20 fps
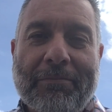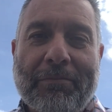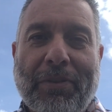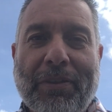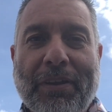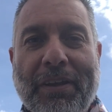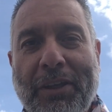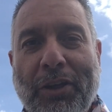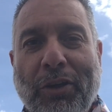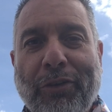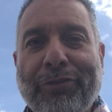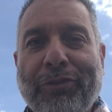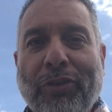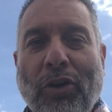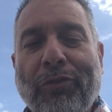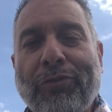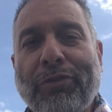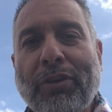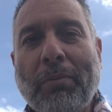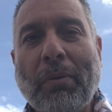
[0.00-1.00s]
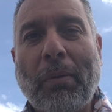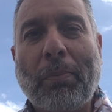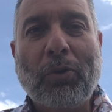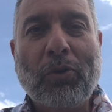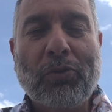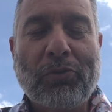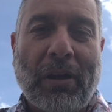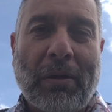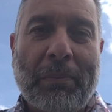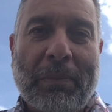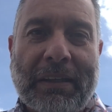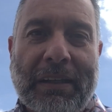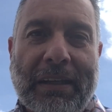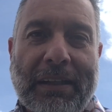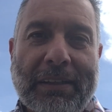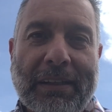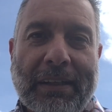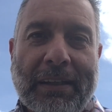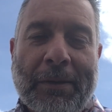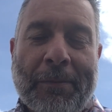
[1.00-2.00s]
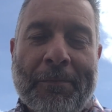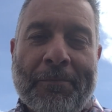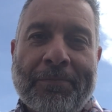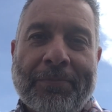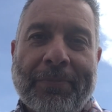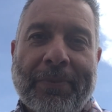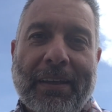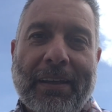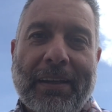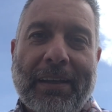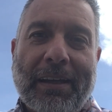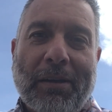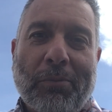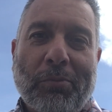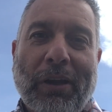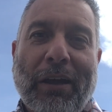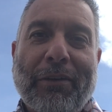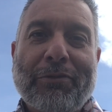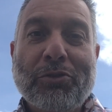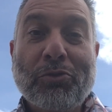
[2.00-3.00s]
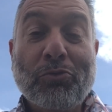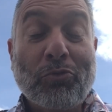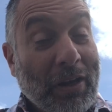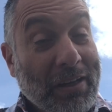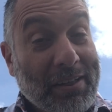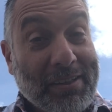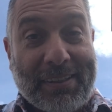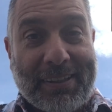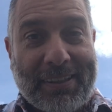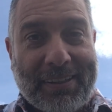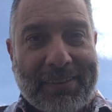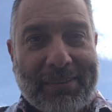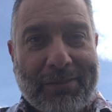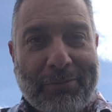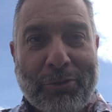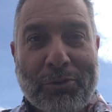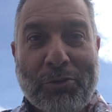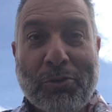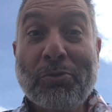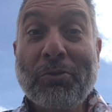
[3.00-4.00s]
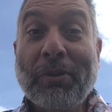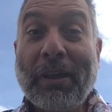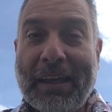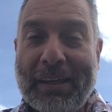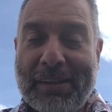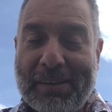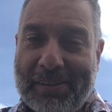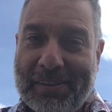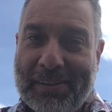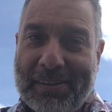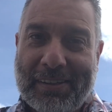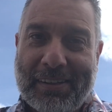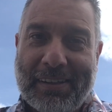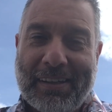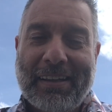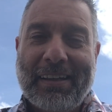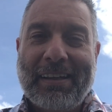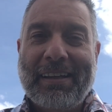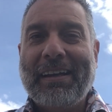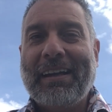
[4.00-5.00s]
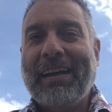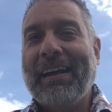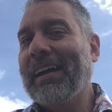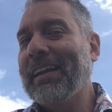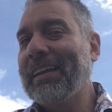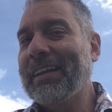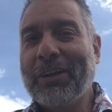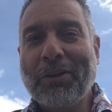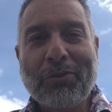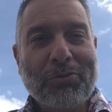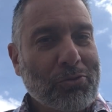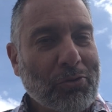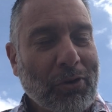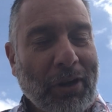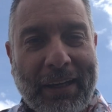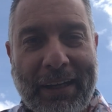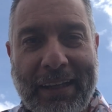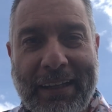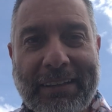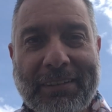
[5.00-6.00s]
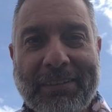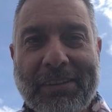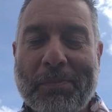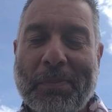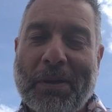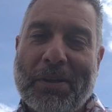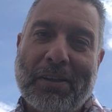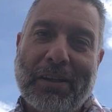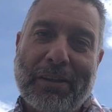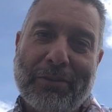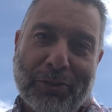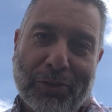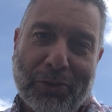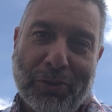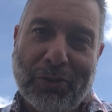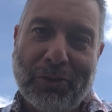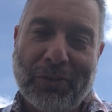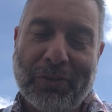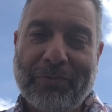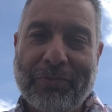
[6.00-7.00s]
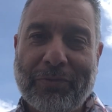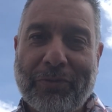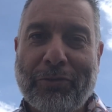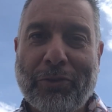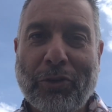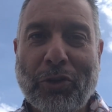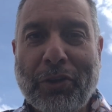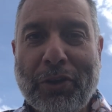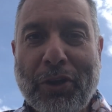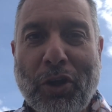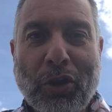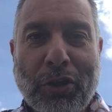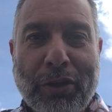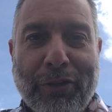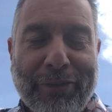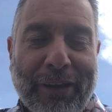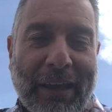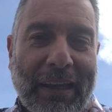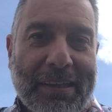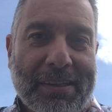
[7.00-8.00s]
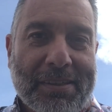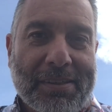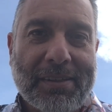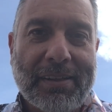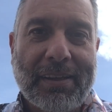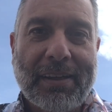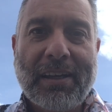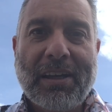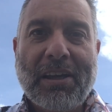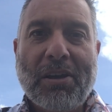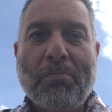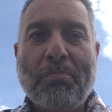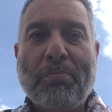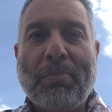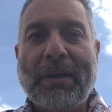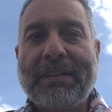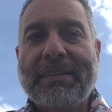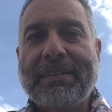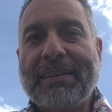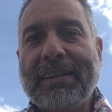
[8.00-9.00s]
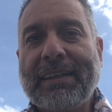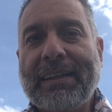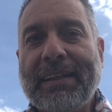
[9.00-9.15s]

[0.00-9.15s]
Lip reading: thinking of Liverpool, Real Madrid will have to rest for 2 days. Hardly no training, especially for the older fellas, but